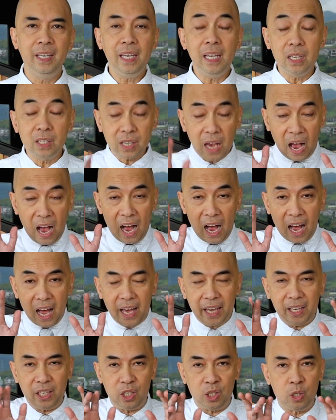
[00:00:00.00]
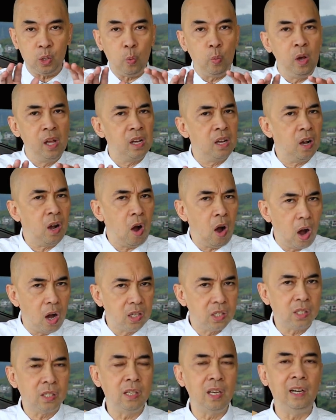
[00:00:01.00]
His eyes will
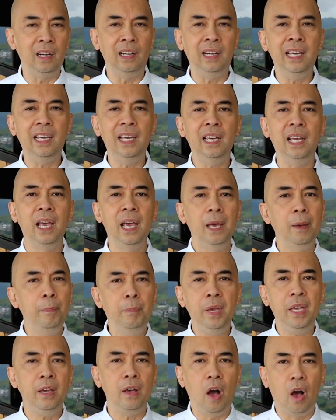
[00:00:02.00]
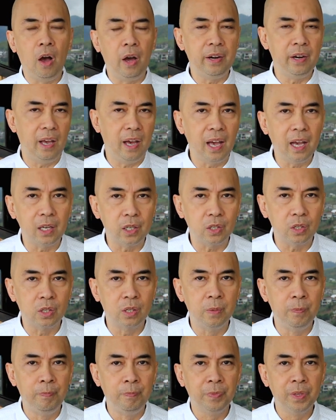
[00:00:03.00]
constantly be on
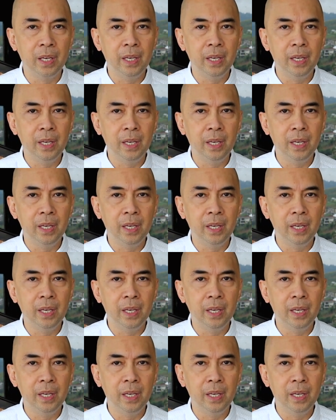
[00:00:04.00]
us.